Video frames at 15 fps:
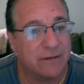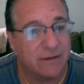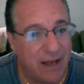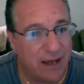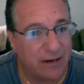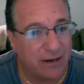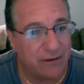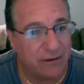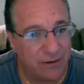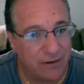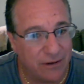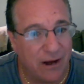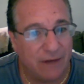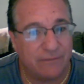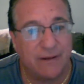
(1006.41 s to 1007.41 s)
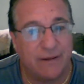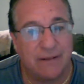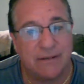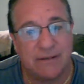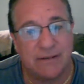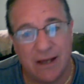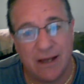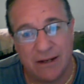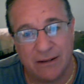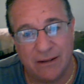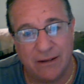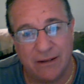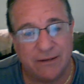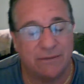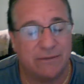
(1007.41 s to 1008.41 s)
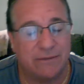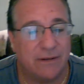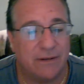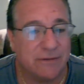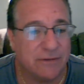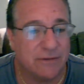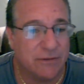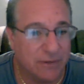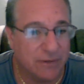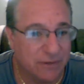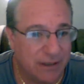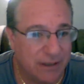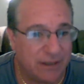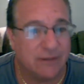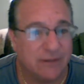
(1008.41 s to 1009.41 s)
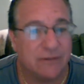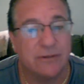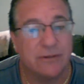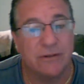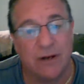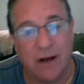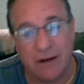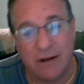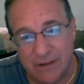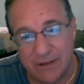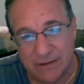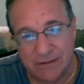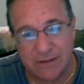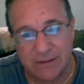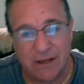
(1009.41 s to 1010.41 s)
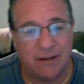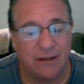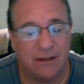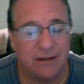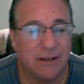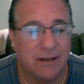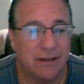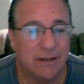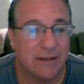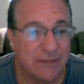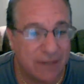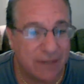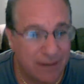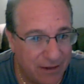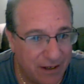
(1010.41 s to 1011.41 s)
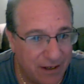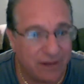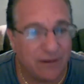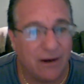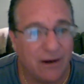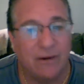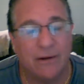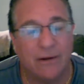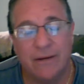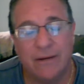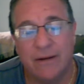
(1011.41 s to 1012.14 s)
Atlanta, good offense, not a lot of defense. New Orleans, good offense, not a lot. San Diego.